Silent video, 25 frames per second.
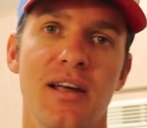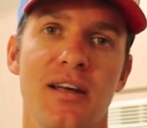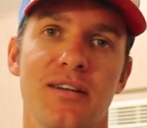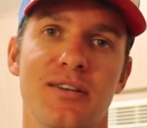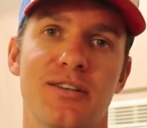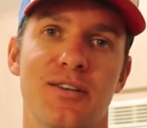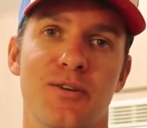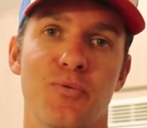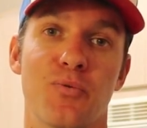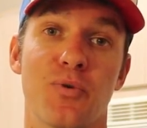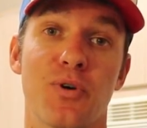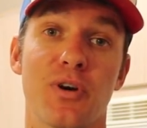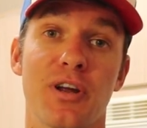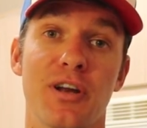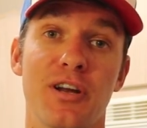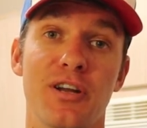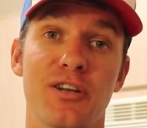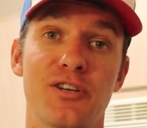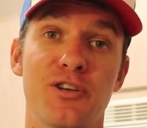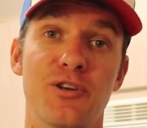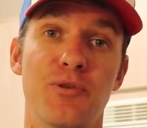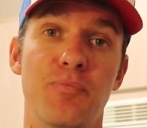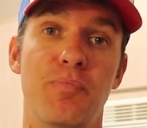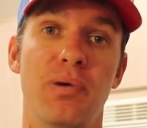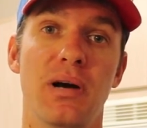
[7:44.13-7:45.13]
So we're gonna
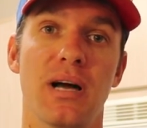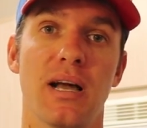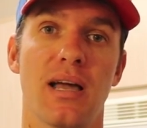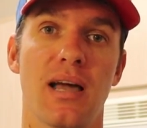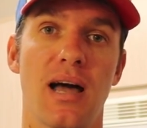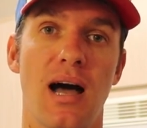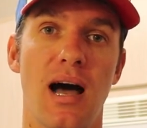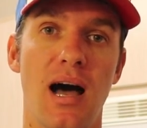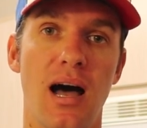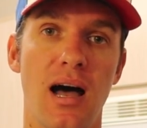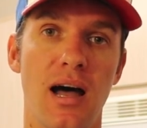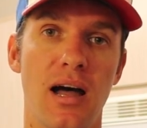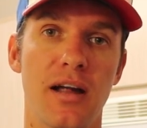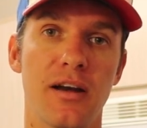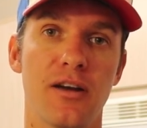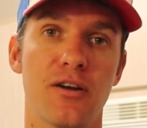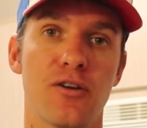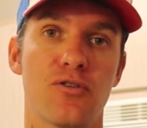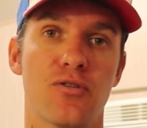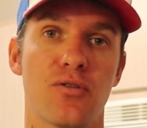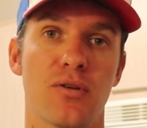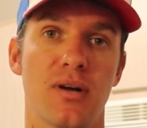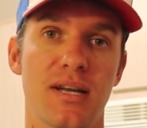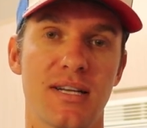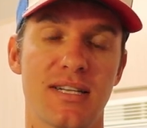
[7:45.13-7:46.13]
do pecan
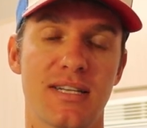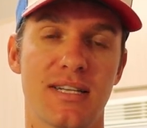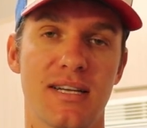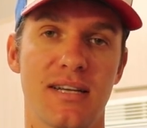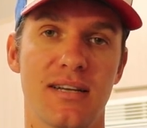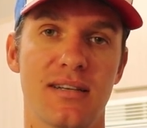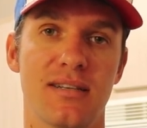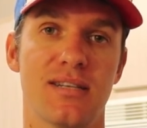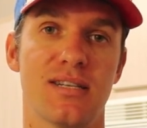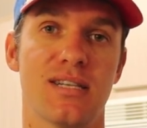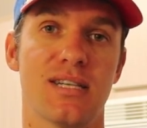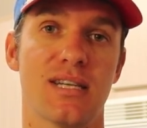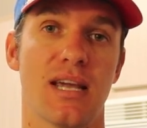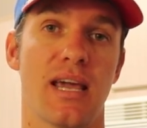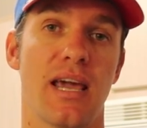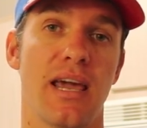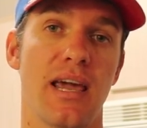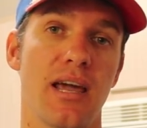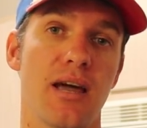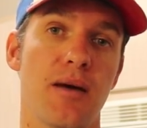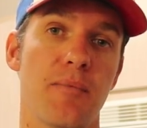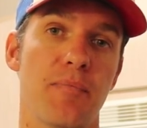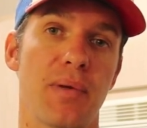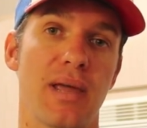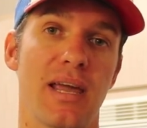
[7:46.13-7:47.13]
crusted
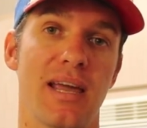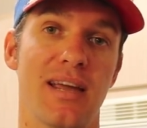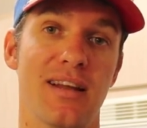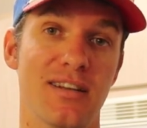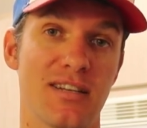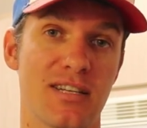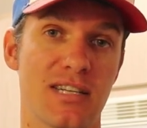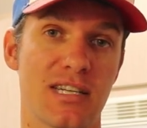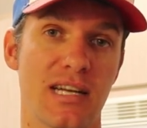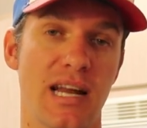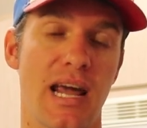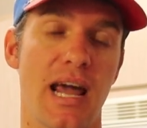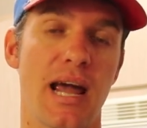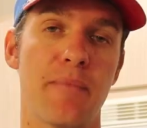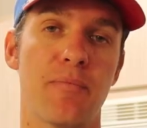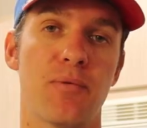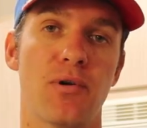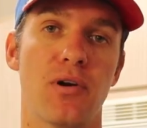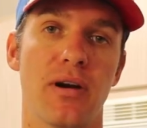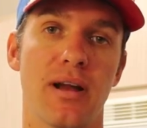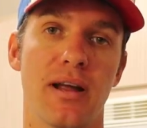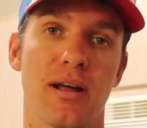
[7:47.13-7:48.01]
scamp and snapper.